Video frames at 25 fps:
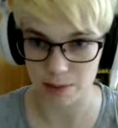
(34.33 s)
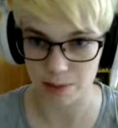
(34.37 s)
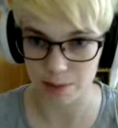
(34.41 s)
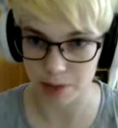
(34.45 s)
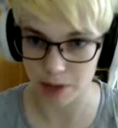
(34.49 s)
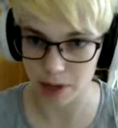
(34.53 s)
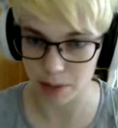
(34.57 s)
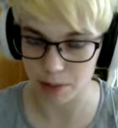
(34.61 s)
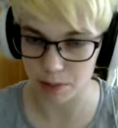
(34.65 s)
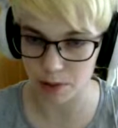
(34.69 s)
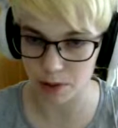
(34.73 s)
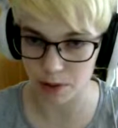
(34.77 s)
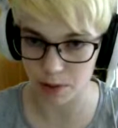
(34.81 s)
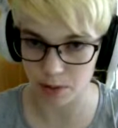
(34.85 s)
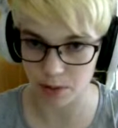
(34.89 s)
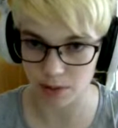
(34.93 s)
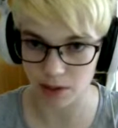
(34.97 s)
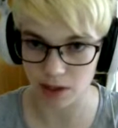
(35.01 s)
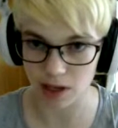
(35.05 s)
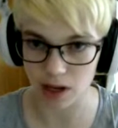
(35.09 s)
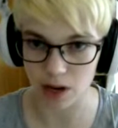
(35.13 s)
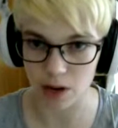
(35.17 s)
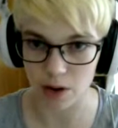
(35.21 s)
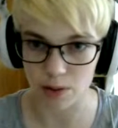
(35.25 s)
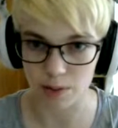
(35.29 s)
but
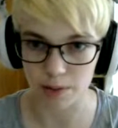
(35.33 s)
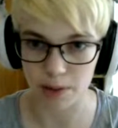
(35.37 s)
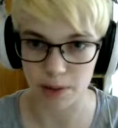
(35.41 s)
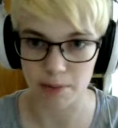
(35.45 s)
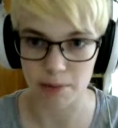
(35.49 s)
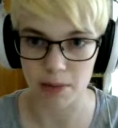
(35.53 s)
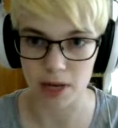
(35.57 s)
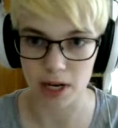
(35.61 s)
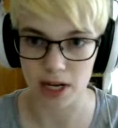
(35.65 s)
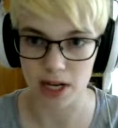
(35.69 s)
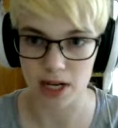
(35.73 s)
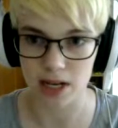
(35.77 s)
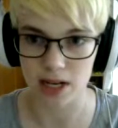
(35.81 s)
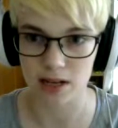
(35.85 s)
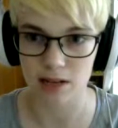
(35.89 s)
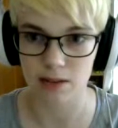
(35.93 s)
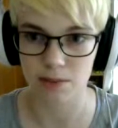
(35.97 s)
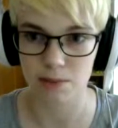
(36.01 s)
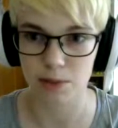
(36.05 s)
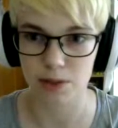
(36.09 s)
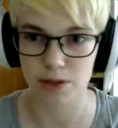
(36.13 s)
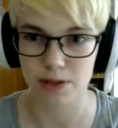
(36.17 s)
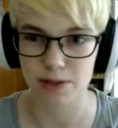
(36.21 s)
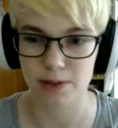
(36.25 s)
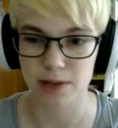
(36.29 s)
probably lower my money,
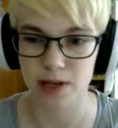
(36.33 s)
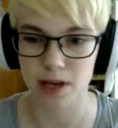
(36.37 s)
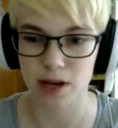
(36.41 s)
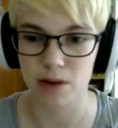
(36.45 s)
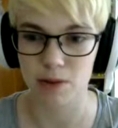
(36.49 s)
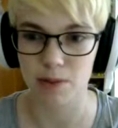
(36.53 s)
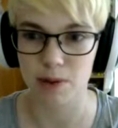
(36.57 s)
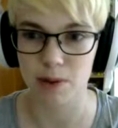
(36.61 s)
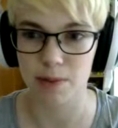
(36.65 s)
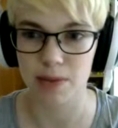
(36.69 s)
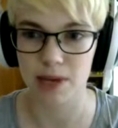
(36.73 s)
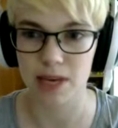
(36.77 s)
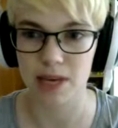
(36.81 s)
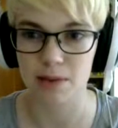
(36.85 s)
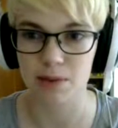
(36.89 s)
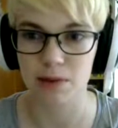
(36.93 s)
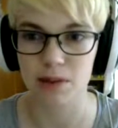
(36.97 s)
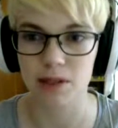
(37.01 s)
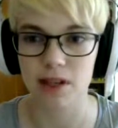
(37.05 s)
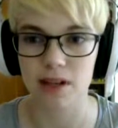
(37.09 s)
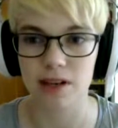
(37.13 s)
possibly lower my people,